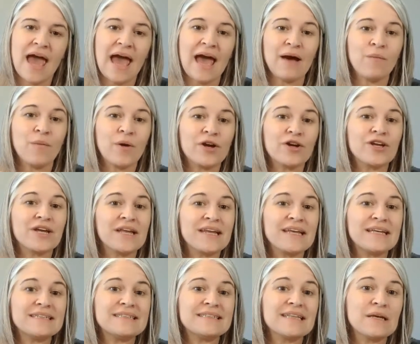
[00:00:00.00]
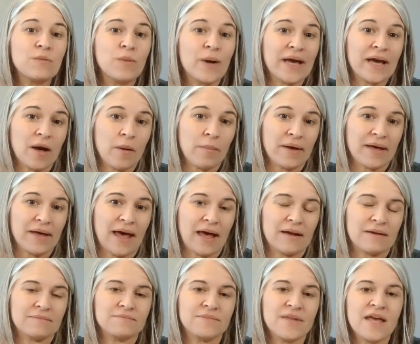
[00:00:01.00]
and where you can easily wake up
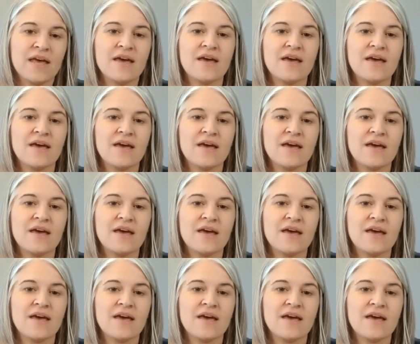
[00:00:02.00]
again.